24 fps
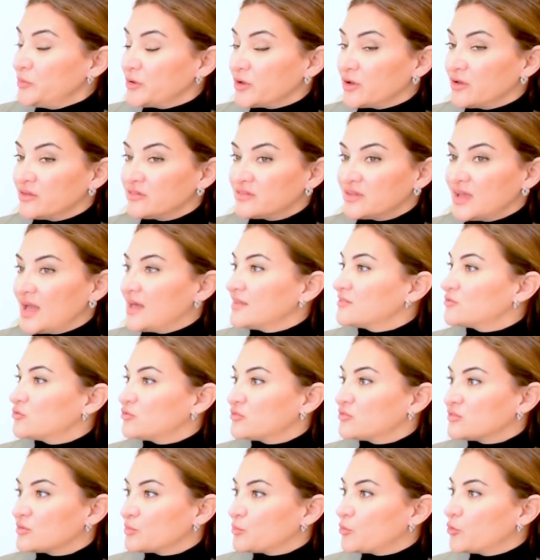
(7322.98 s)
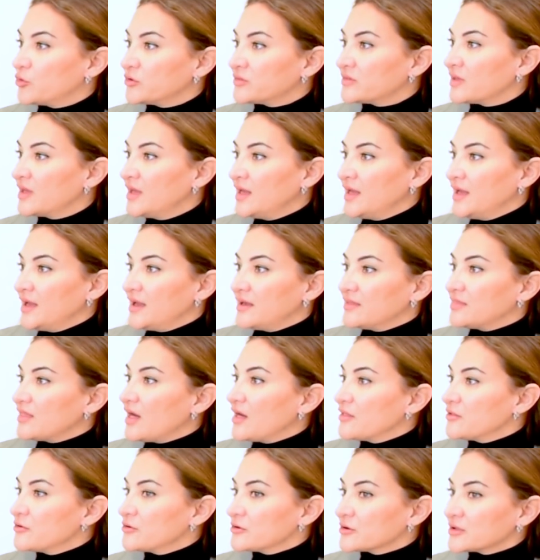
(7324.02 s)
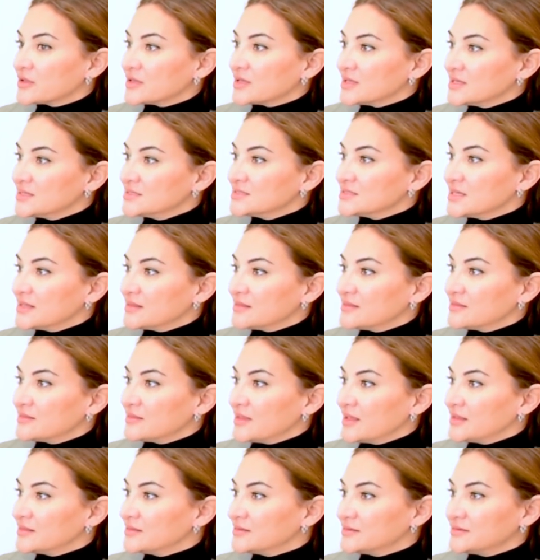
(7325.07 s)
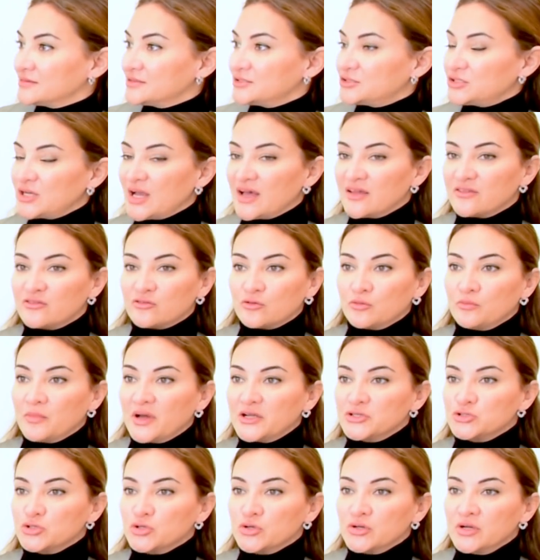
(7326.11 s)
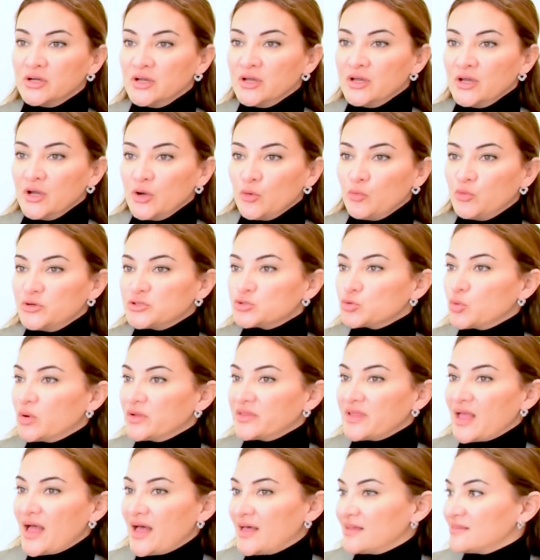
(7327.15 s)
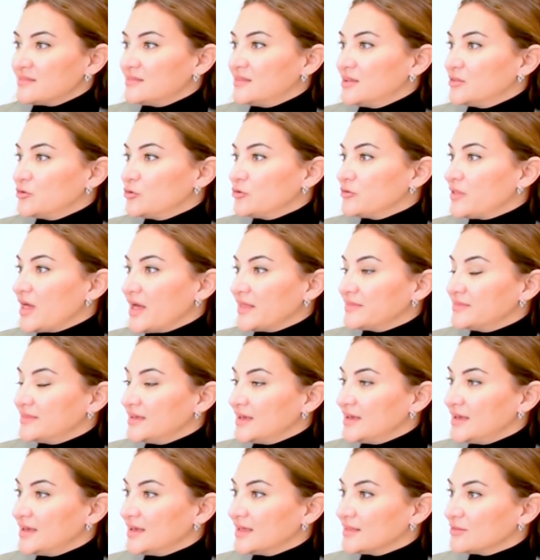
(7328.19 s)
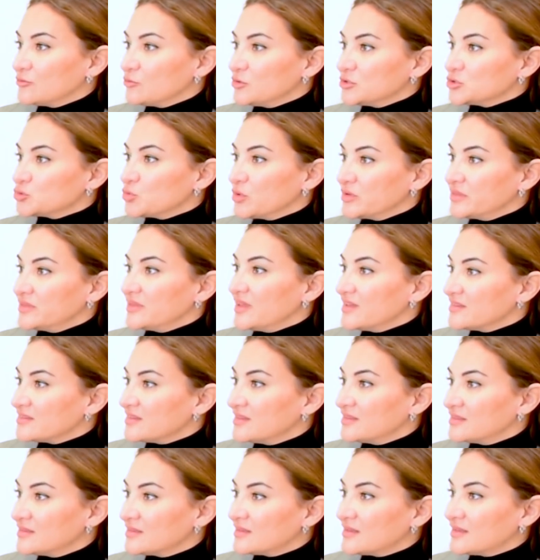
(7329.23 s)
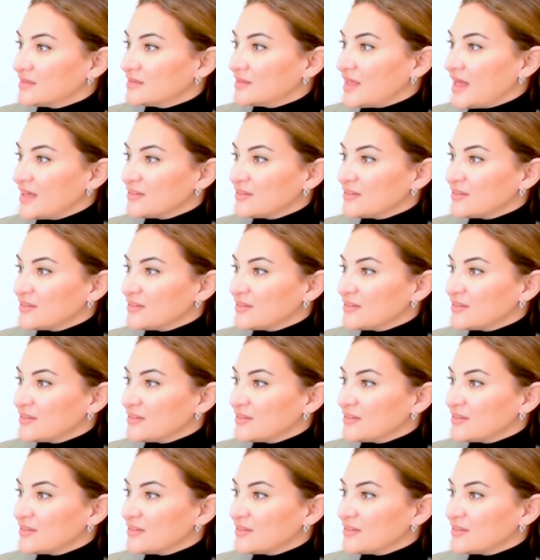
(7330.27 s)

because he has to support his other kids, and then she has to measure which one has dinner that day and which one doesn't, and